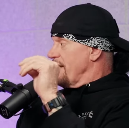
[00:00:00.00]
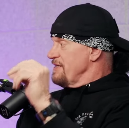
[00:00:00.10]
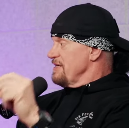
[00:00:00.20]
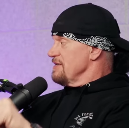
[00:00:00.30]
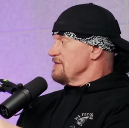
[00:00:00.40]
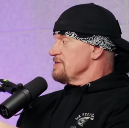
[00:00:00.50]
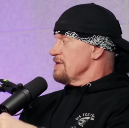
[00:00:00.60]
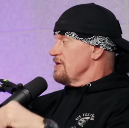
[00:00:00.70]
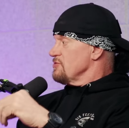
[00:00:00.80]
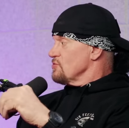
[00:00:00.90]

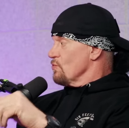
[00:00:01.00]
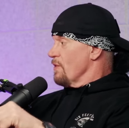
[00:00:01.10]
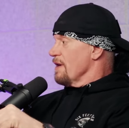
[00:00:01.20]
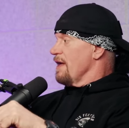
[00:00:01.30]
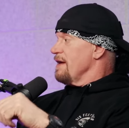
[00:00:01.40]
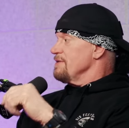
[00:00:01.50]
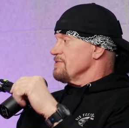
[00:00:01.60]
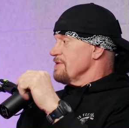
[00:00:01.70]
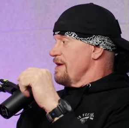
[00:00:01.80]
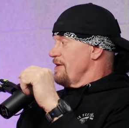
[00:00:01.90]
ideas and
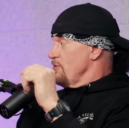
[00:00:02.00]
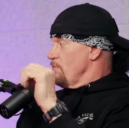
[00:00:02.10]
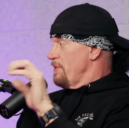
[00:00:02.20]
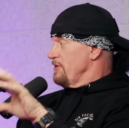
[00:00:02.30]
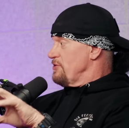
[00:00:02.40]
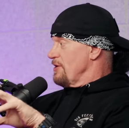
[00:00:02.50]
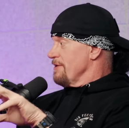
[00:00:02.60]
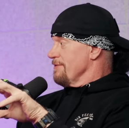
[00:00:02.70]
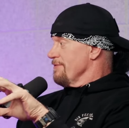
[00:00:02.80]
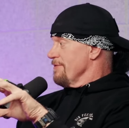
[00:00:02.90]
storylines, and you pitch
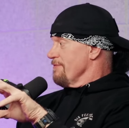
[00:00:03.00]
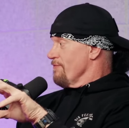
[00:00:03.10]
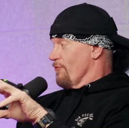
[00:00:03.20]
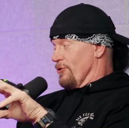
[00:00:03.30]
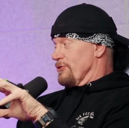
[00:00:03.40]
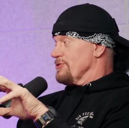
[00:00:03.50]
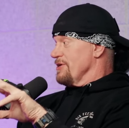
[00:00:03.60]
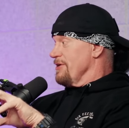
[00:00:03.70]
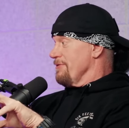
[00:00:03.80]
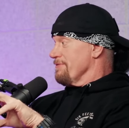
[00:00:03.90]
it for
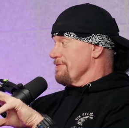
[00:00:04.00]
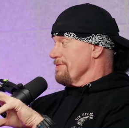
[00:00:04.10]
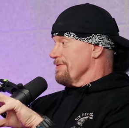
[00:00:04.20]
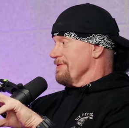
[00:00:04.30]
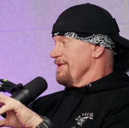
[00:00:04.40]
yourself,